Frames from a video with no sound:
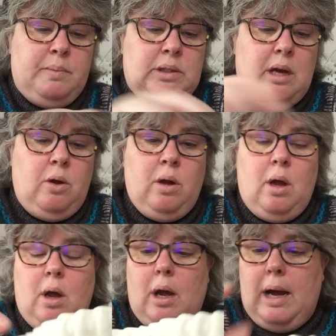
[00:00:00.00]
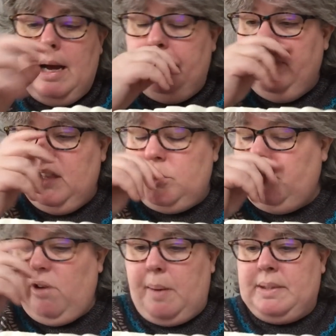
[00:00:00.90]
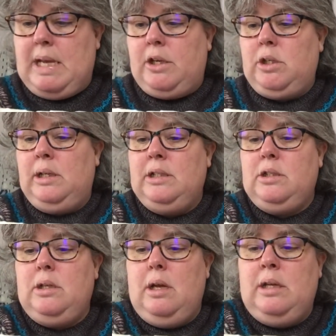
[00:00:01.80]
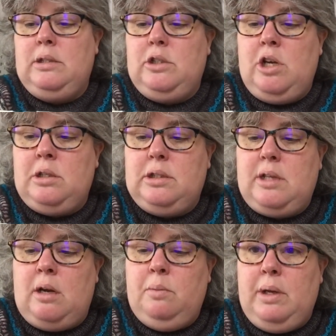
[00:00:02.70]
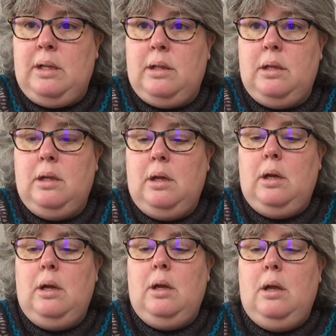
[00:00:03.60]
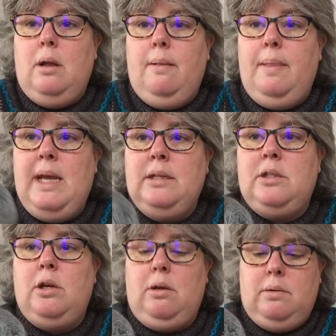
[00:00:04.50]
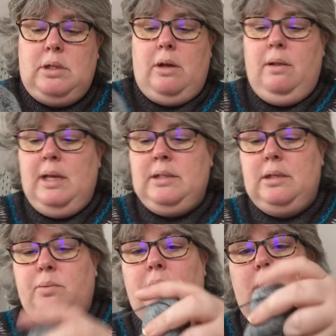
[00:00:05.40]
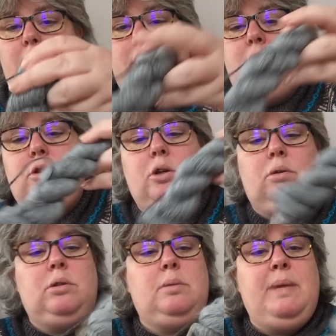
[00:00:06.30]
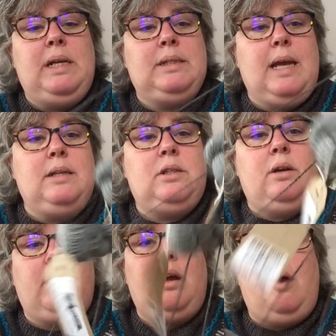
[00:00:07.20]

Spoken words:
So the stripe section is just done with these two. So this is what John's mini skeins look like.